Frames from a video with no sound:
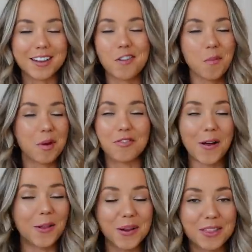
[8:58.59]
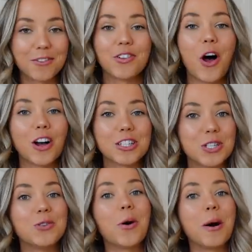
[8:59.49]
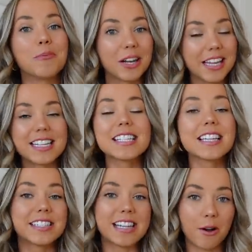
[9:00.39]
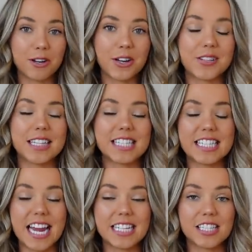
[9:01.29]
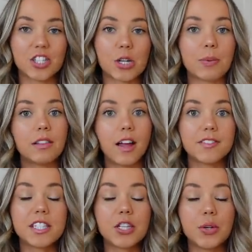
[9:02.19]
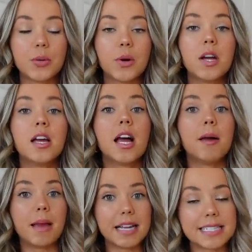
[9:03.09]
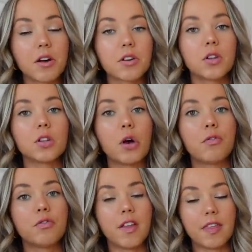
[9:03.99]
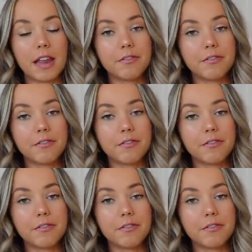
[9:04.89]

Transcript: If you've been following the vlogs, you know I'm really into the sourdough these days. So we love to make a sourdough loaf and then